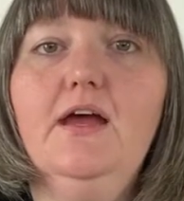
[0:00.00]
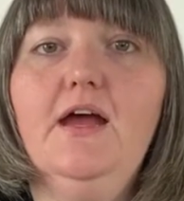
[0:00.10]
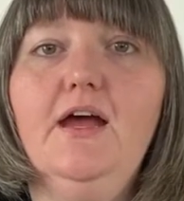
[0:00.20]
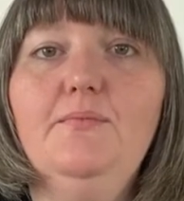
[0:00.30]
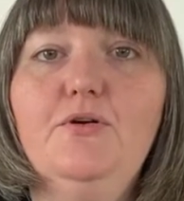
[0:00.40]

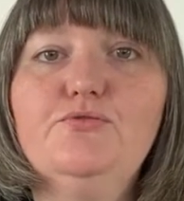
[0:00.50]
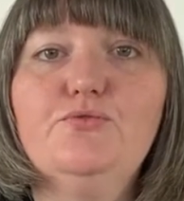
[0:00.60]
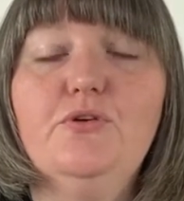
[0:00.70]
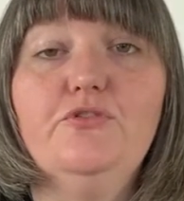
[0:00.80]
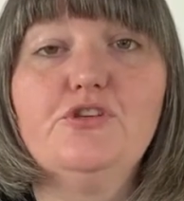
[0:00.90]
I was
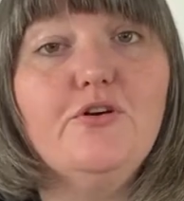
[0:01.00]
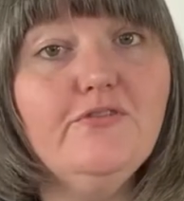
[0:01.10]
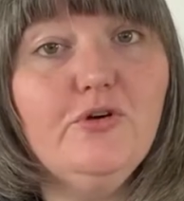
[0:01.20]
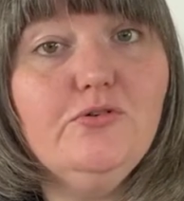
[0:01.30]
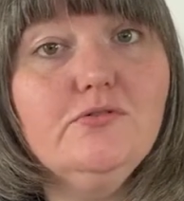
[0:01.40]
also on the top
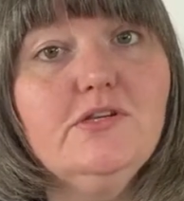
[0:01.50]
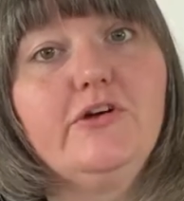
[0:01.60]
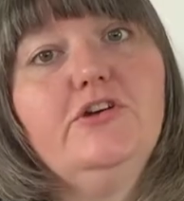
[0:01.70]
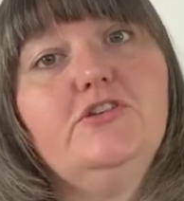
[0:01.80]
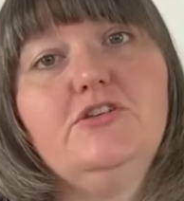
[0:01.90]
floor, so I
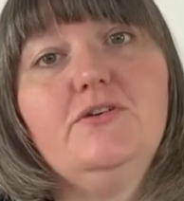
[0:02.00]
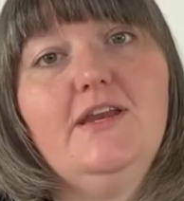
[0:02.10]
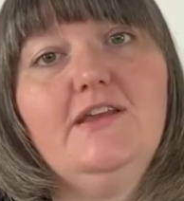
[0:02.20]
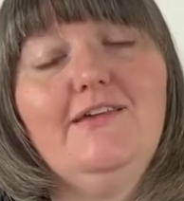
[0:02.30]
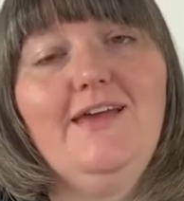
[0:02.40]
couldn't do
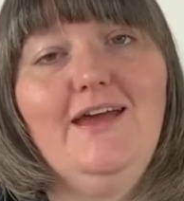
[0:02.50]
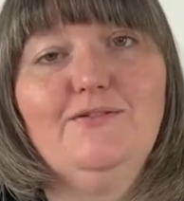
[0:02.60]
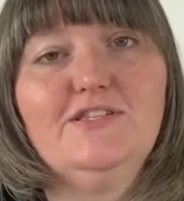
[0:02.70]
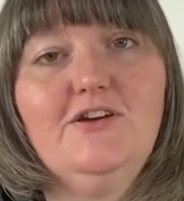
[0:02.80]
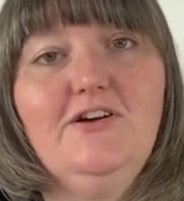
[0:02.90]
anything
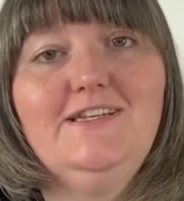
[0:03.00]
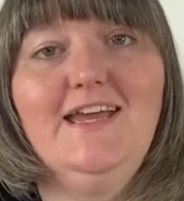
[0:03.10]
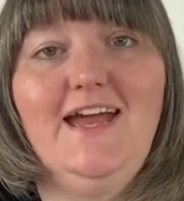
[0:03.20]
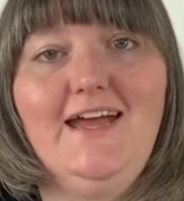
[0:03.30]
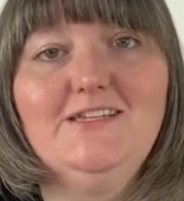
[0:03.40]
outside.
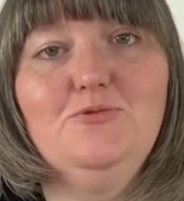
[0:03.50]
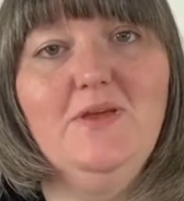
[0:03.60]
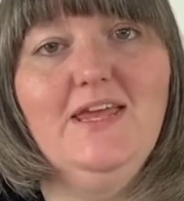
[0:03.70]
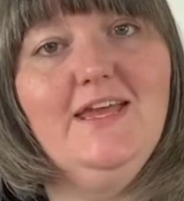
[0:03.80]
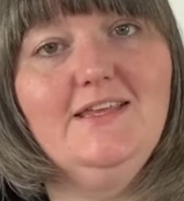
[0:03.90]
It had to
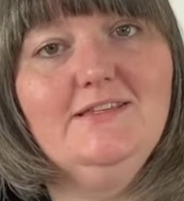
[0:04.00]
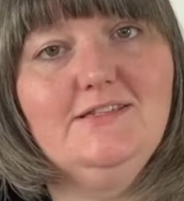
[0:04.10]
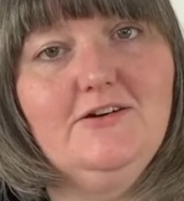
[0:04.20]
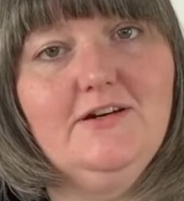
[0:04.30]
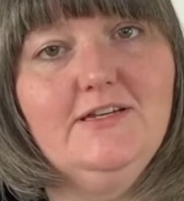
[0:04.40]
be
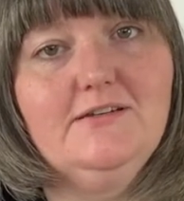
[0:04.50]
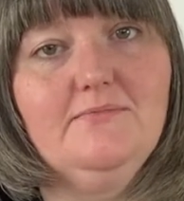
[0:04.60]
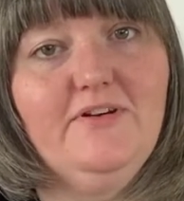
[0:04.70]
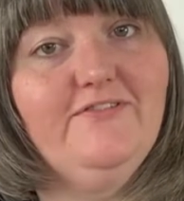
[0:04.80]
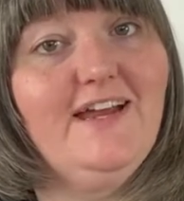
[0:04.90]
inside
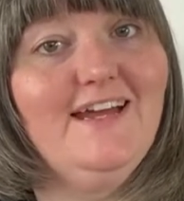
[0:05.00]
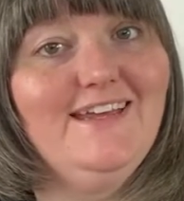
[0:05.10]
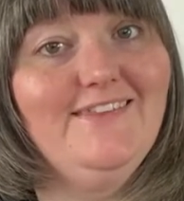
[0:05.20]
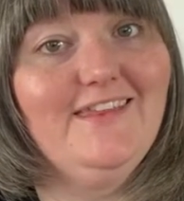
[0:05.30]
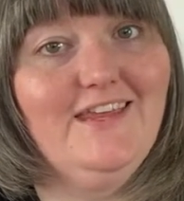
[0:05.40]
my flat
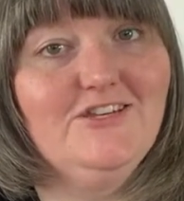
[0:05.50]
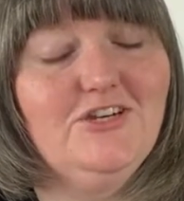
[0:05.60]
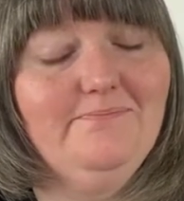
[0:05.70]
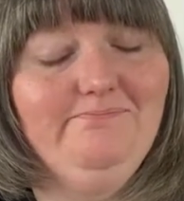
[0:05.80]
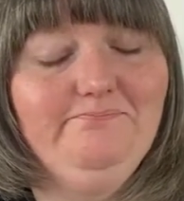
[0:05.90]
in the
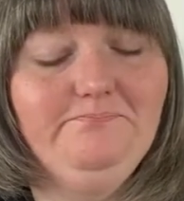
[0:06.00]
kitchen.